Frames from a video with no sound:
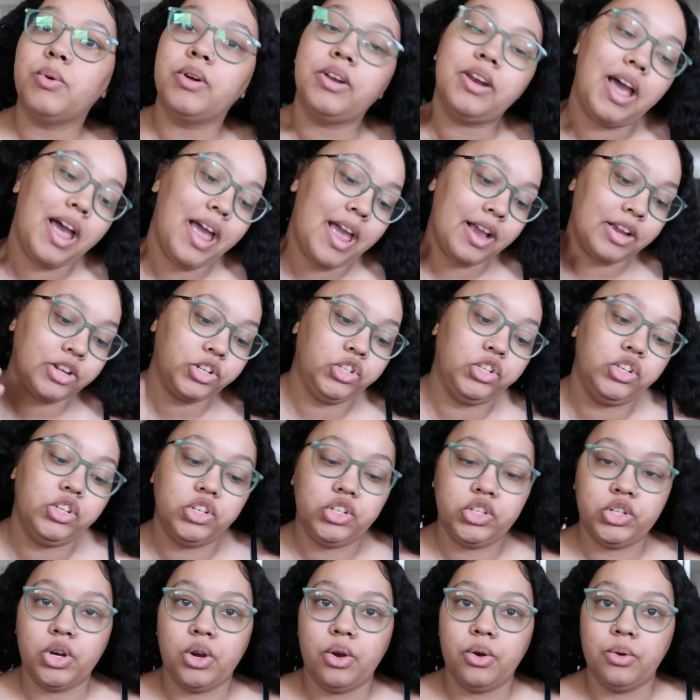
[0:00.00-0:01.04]
one I actually
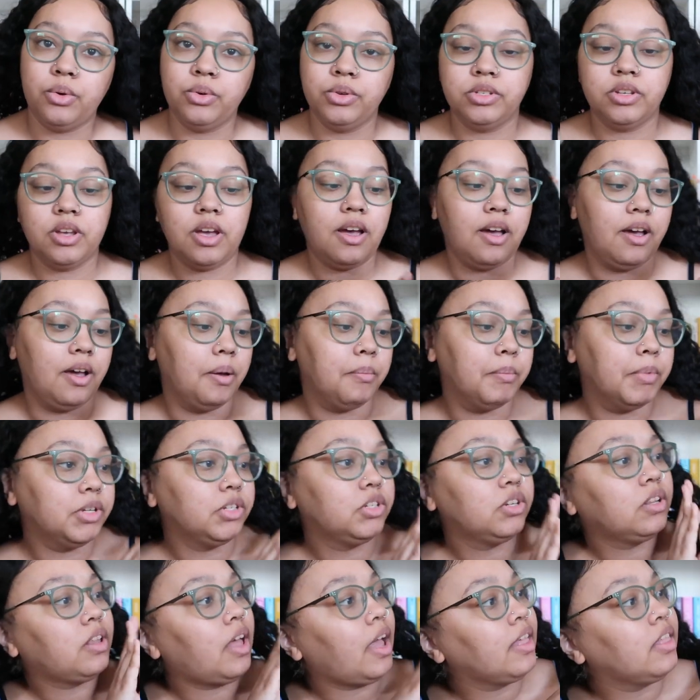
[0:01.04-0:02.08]
chose
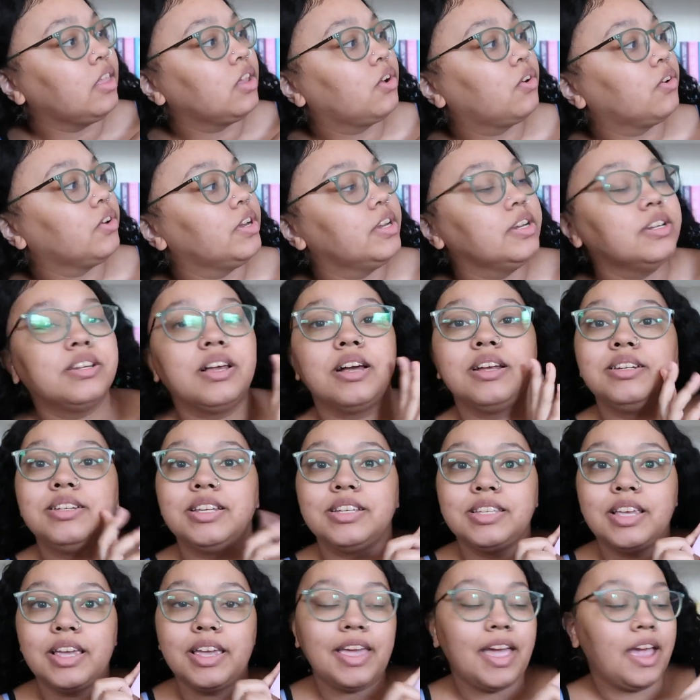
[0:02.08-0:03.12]
Delilah Green
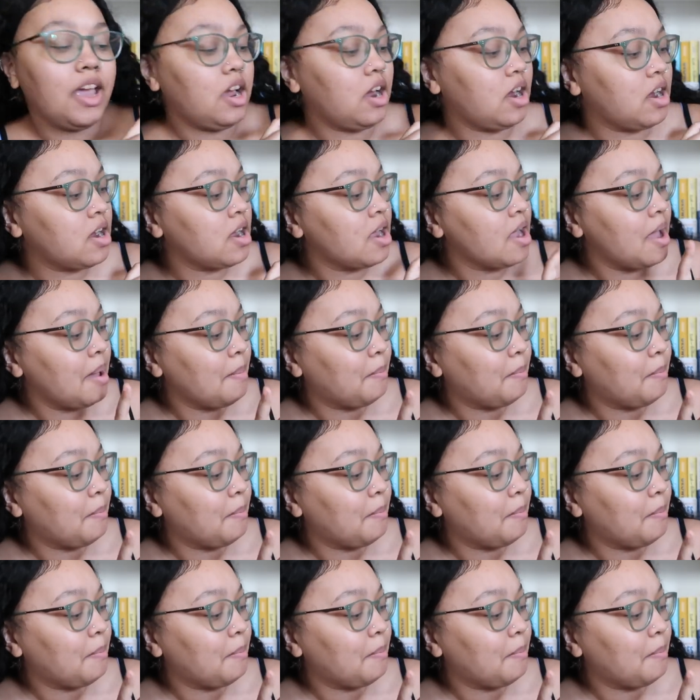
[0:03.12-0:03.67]
Doesn't Care